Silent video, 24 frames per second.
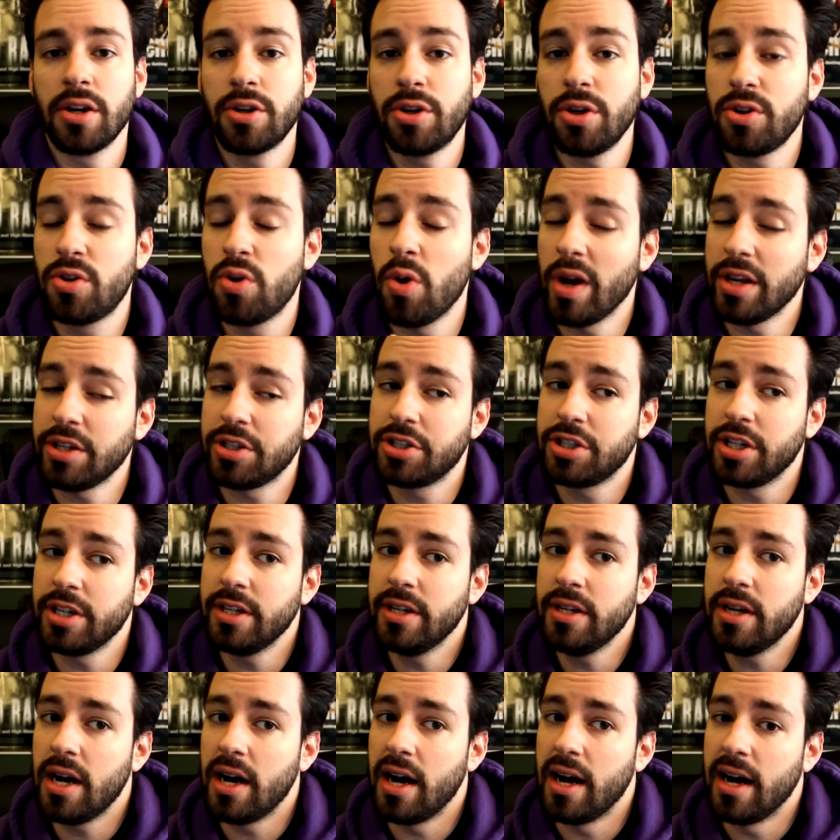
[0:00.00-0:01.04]
Good
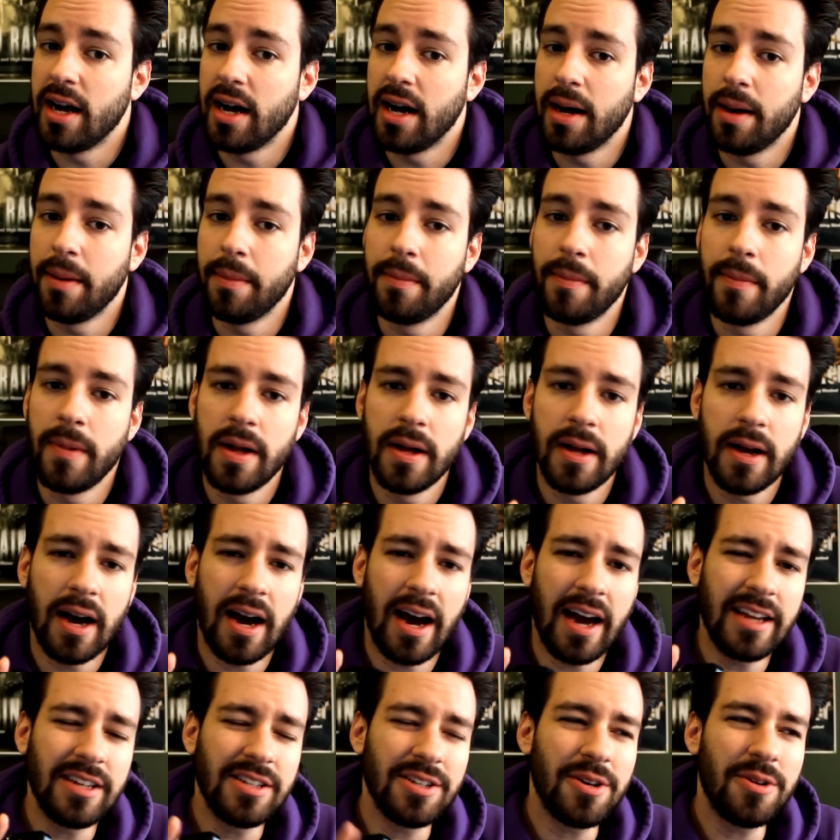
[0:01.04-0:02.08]
question. Um,
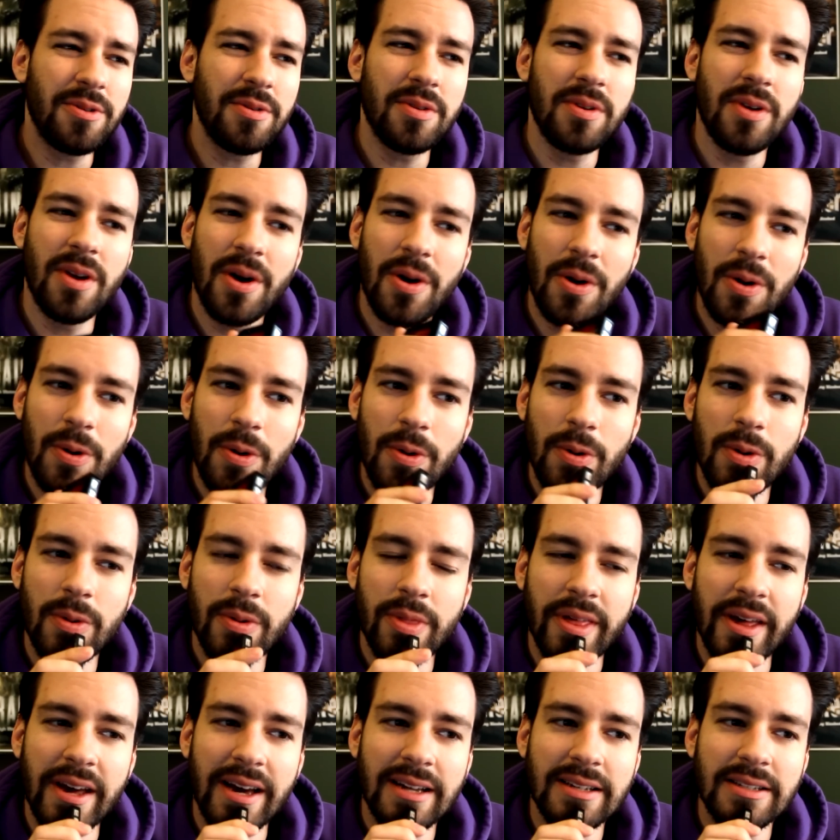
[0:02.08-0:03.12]
I don't know
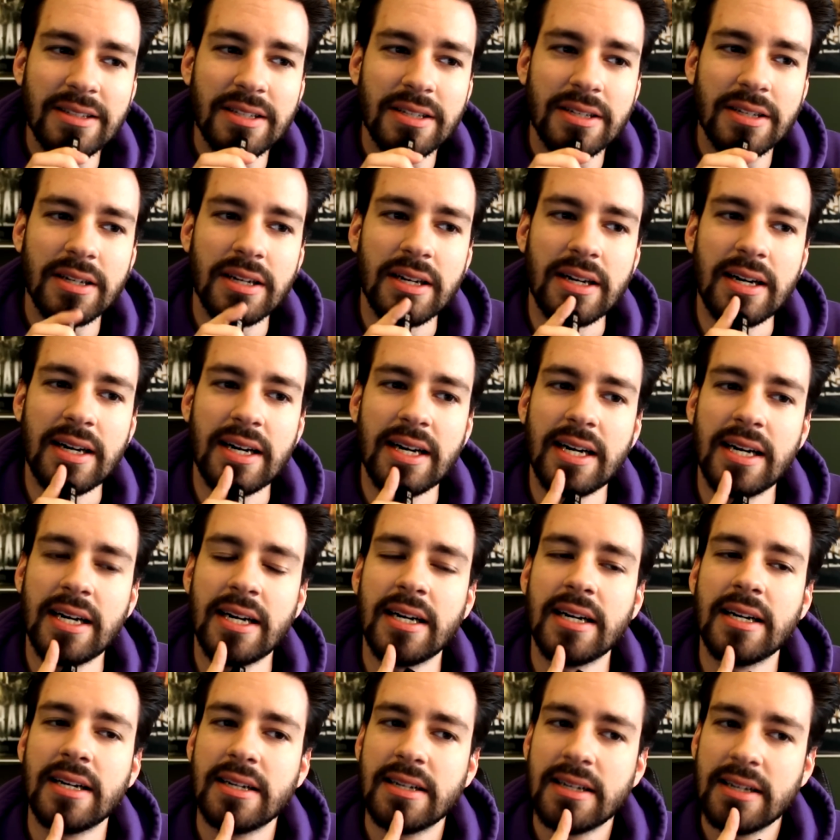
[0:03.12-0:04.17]
that...
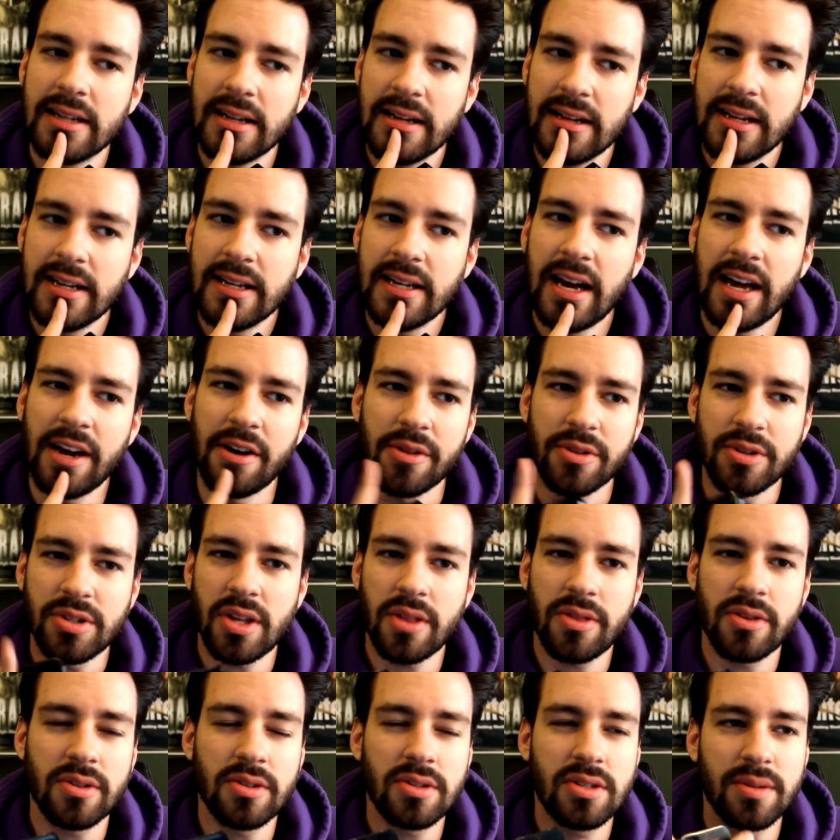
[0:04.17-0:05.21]
Uh, I don't know, there's, a,
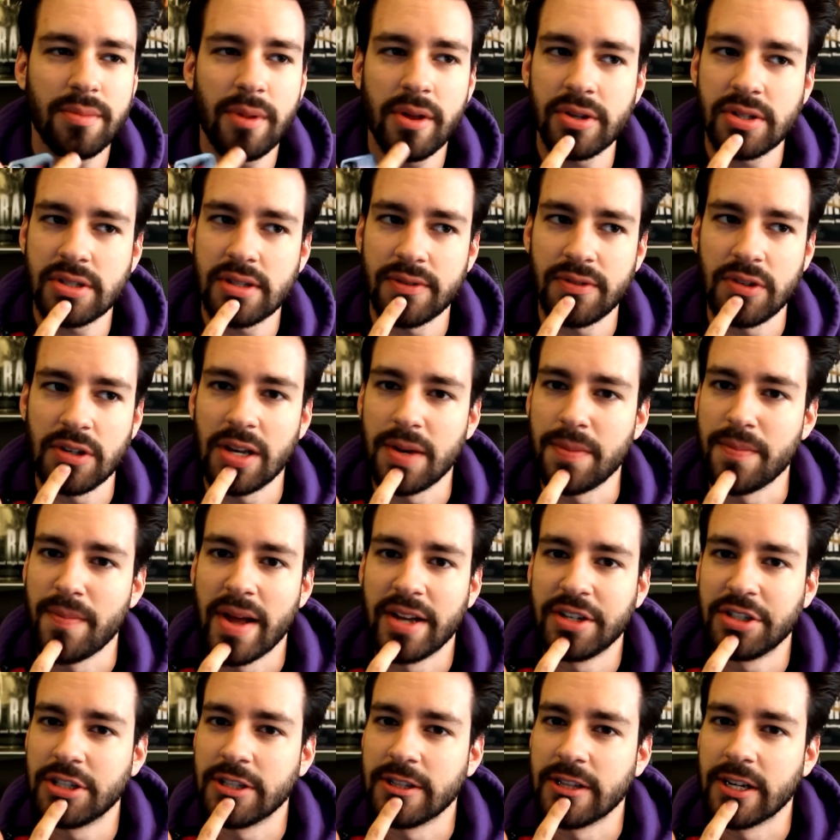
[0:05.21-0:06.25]
there's some other stuff you didn't
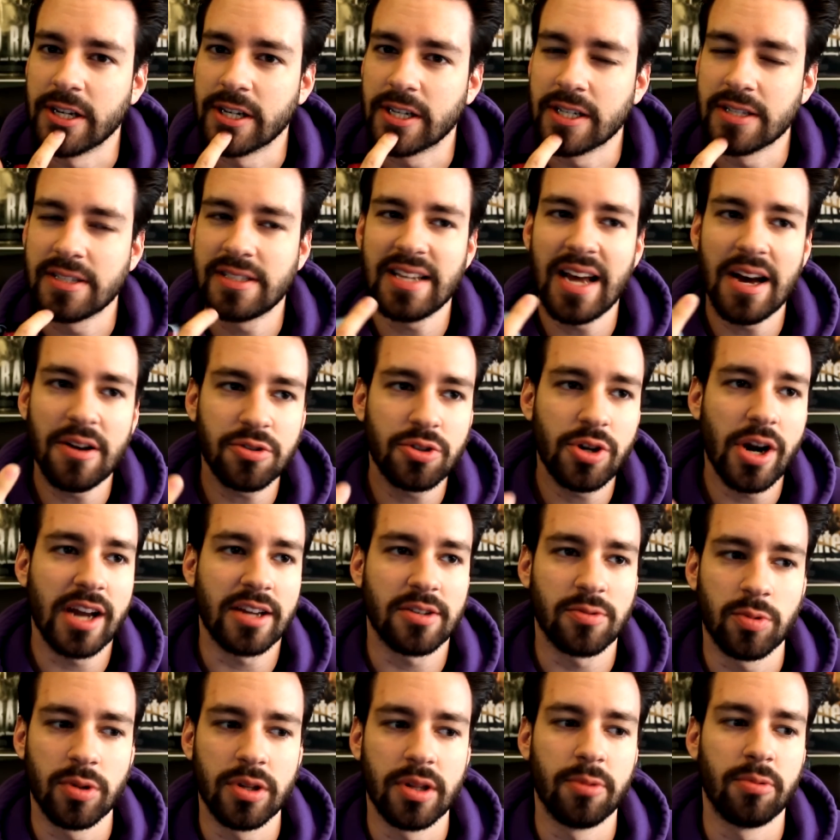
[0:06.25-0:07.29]
mention there, because
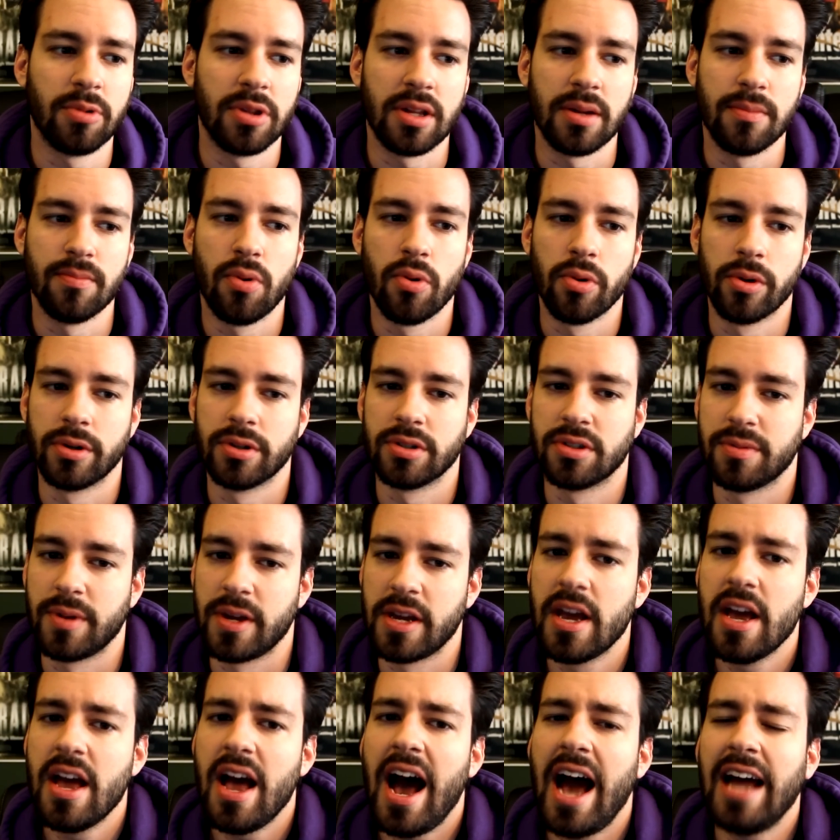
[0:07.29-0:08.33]
soundtrack's really, really important to
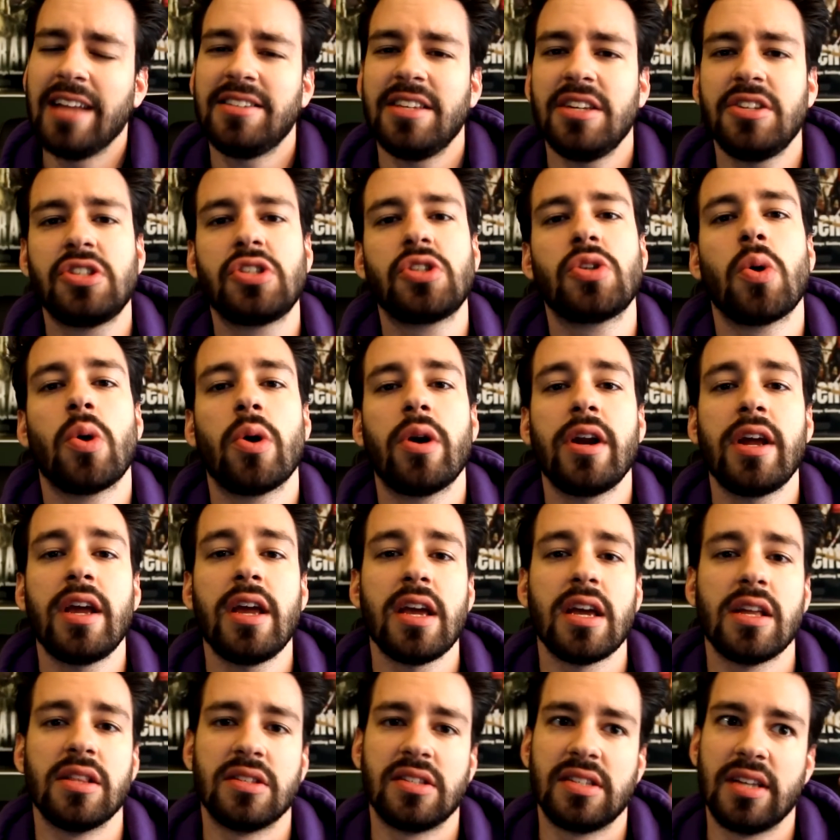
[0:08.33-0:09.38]
me. I'd say
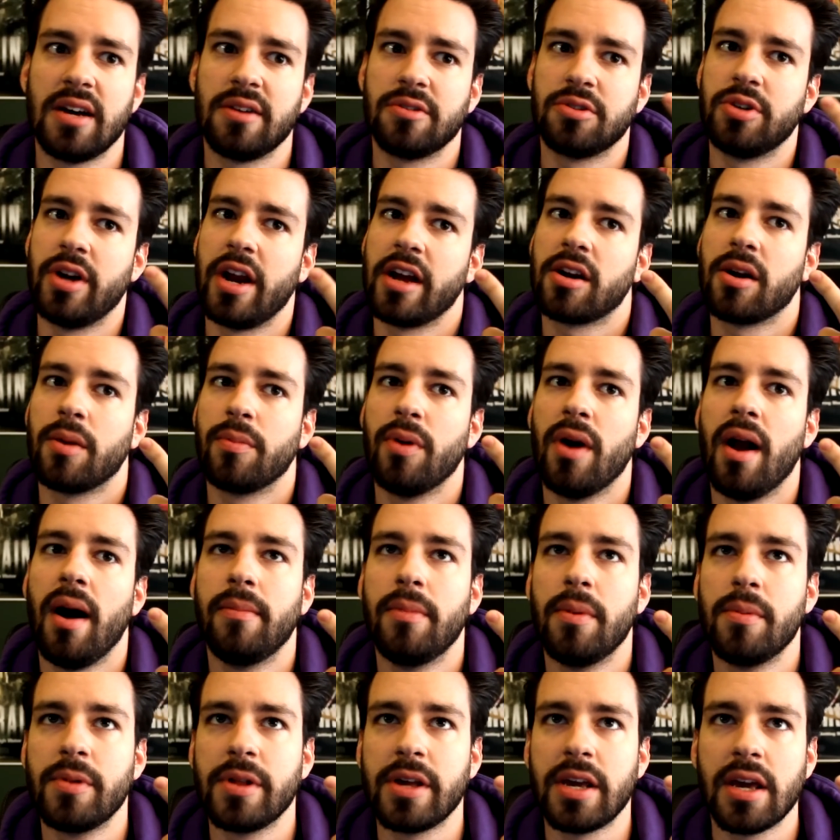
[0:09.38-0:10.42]
story and soundtrack are
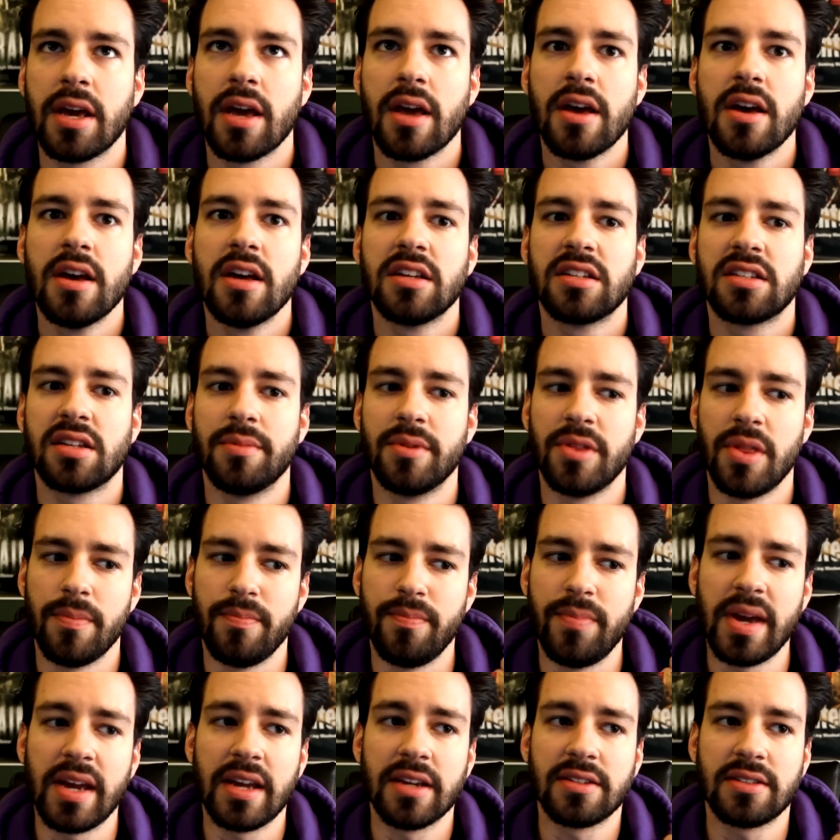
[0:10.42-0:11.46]
probably some of the
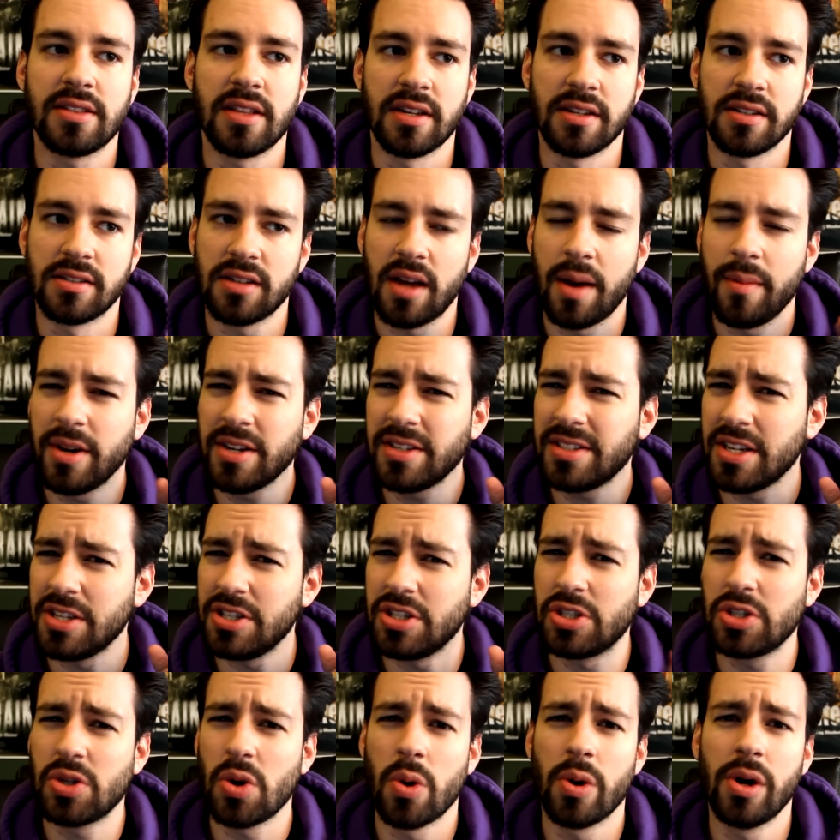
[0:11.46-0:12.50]
biggest things. I'm gonna say
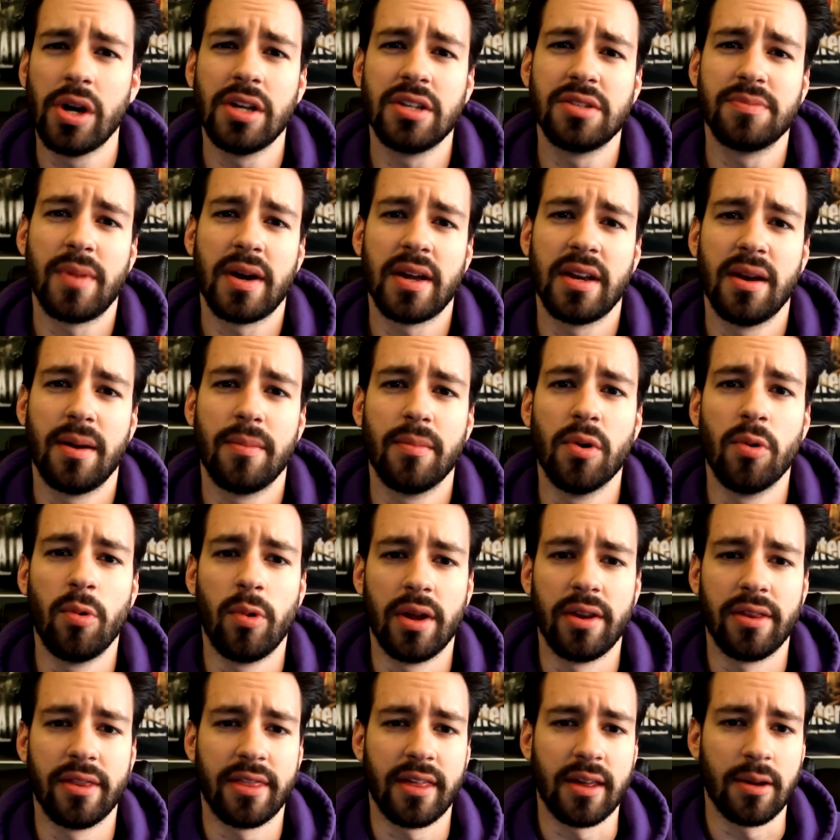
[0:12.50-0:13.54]
story is my number
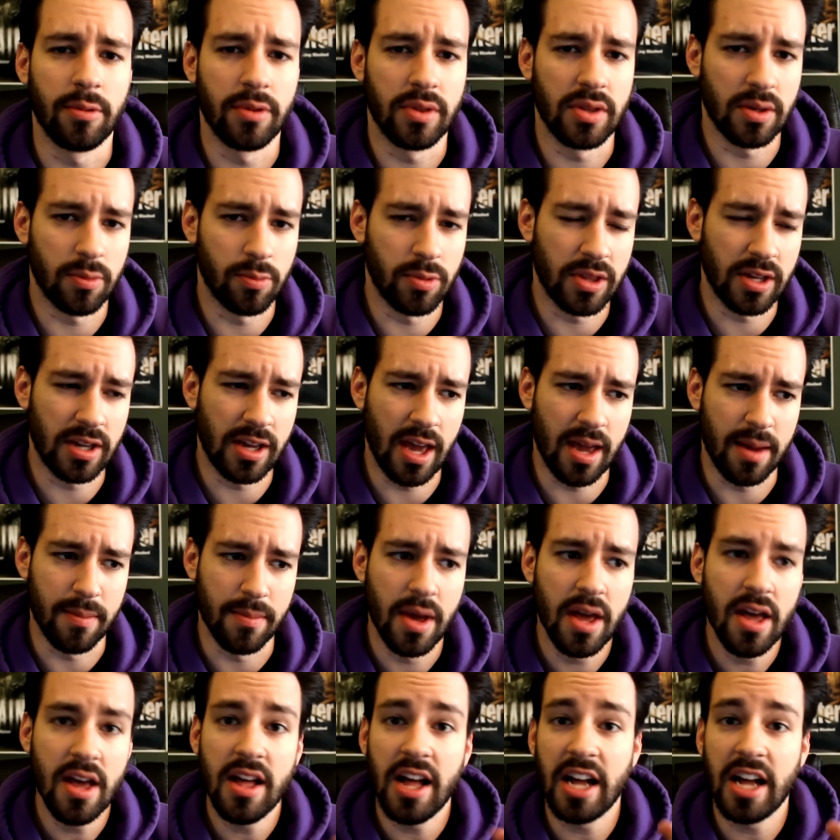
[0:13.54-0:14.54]
one thing with it, with a game.